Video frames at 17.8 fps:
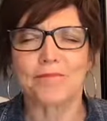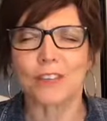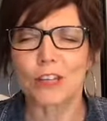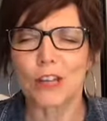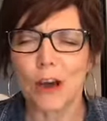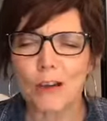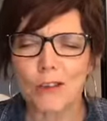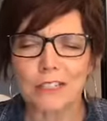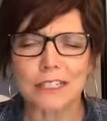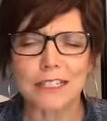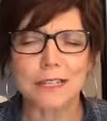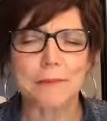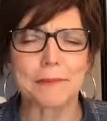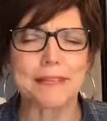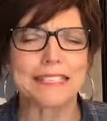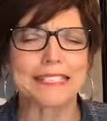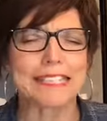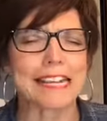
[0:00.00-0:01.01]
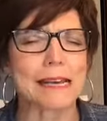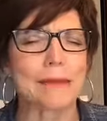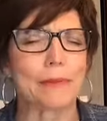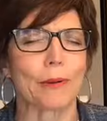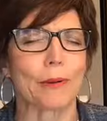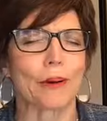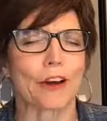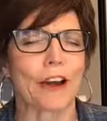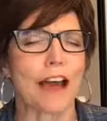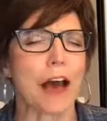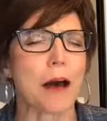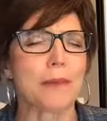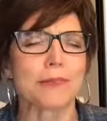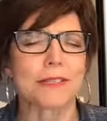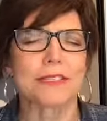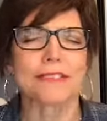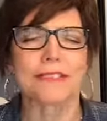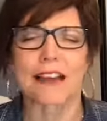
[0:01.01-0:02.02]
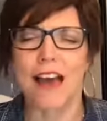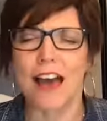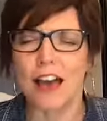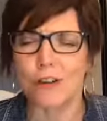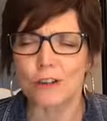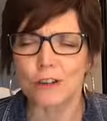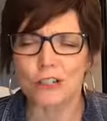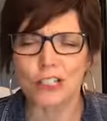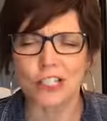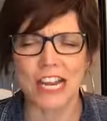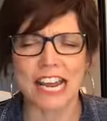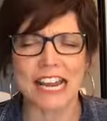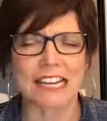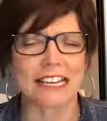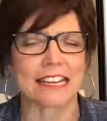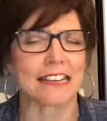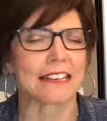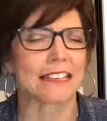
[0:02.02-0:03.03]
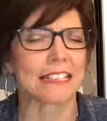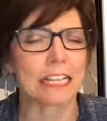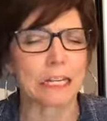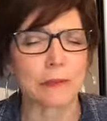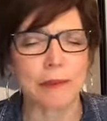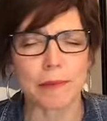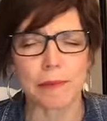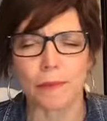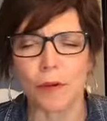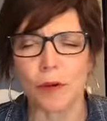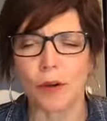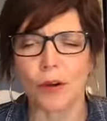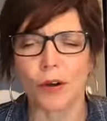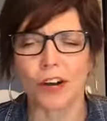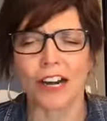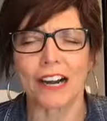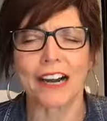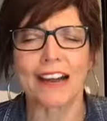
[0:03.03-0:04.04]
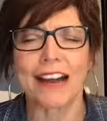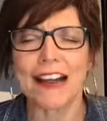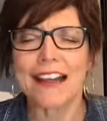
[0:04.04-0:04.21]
goes a little bit deeper, helps understand it a little bit more.